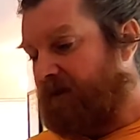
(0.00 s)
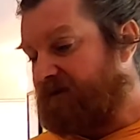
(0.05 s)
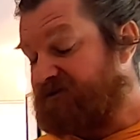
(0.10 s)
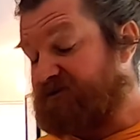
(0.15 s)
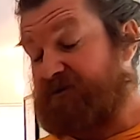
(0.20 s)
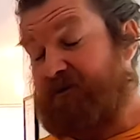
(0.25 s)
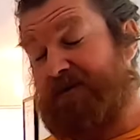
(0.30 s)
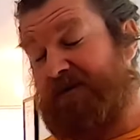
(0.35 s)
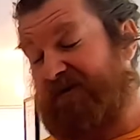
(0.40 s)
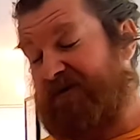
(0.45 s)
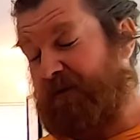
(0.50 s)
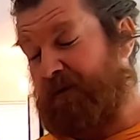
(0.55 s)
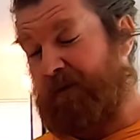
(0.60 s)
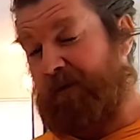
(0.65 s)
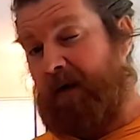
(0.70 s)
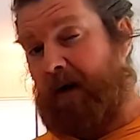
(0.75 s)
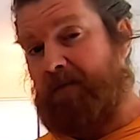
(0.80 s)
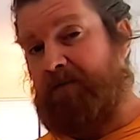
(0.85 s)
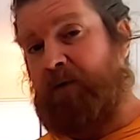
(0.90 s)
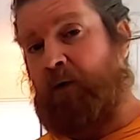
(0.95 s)
treatment for
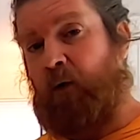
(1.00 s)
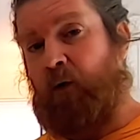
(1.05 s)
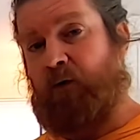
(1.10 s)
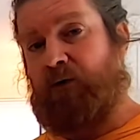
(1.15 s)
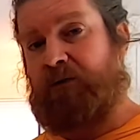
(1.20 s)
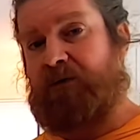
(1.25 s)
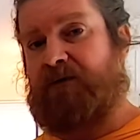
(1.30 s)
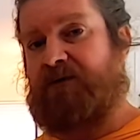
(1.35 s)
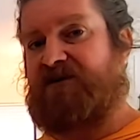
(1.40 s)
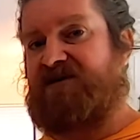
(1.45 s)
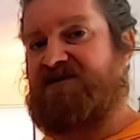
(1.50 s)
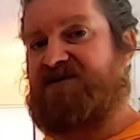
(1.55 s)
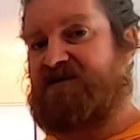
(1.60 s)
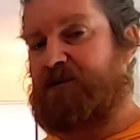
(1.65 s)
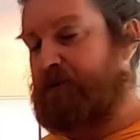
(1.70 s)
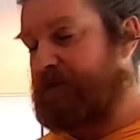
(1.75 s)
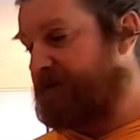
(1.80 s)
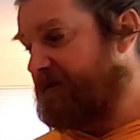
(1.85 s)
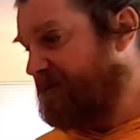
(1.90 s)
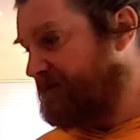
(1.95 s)
bipolar
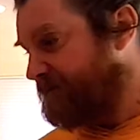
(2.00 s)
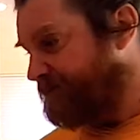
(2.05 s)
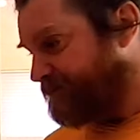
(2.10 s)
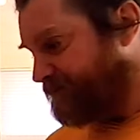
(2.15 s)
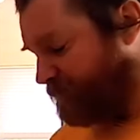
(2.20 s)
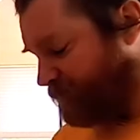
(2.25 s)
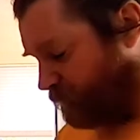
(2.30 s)
disorder,